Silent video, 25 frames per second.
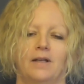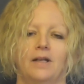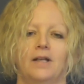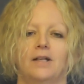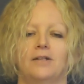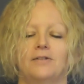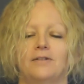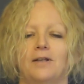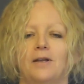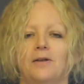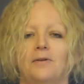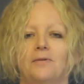
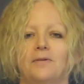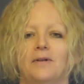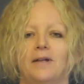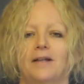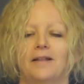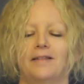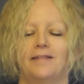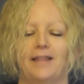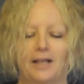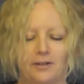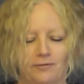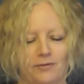So
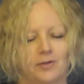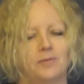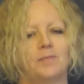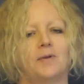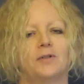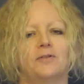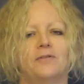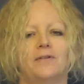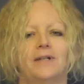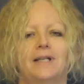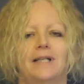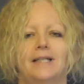thanks very
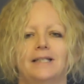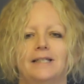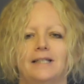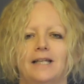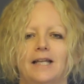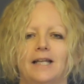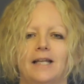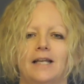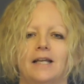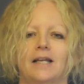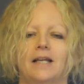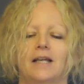much for
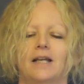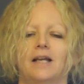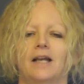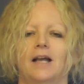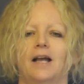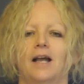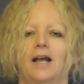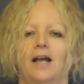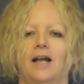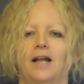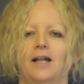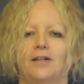listening,
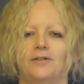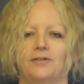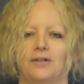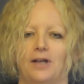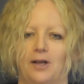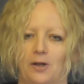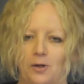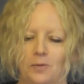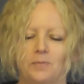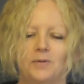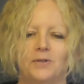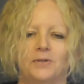and
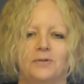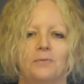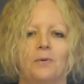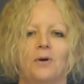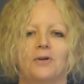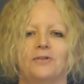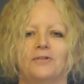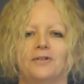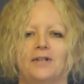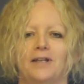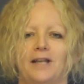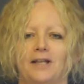I hope you
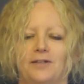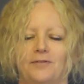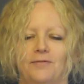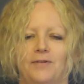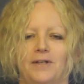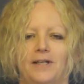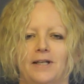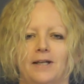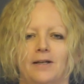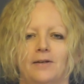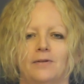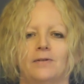watch the next
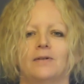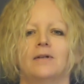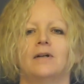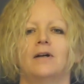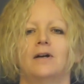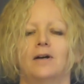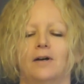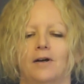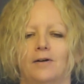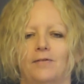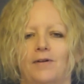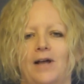video
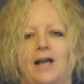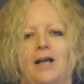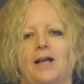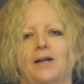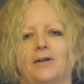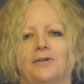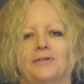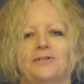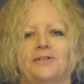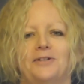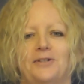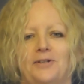of
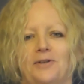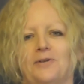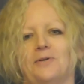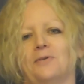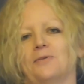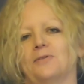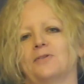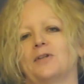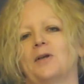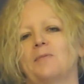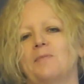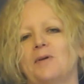how to
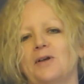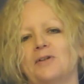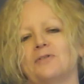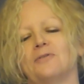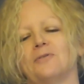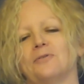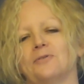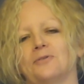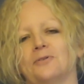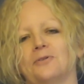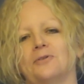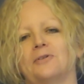use a
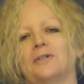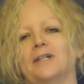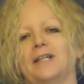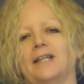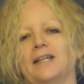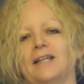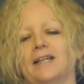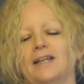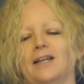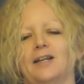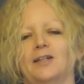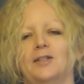personal
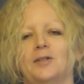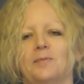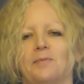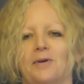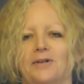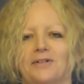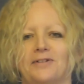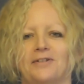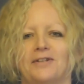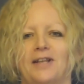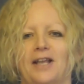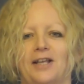story in your
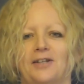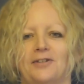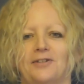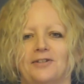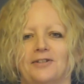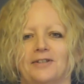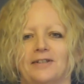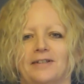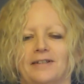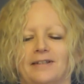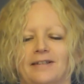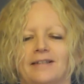
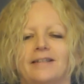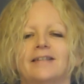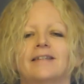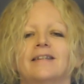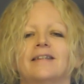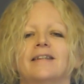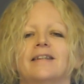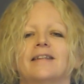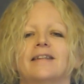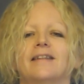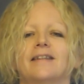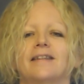presentation.
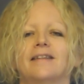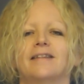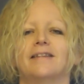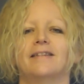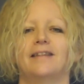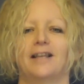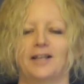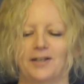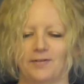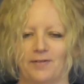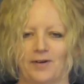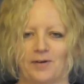
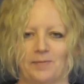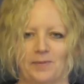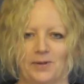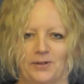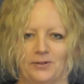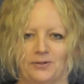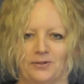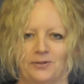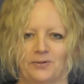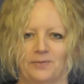Thank you very much.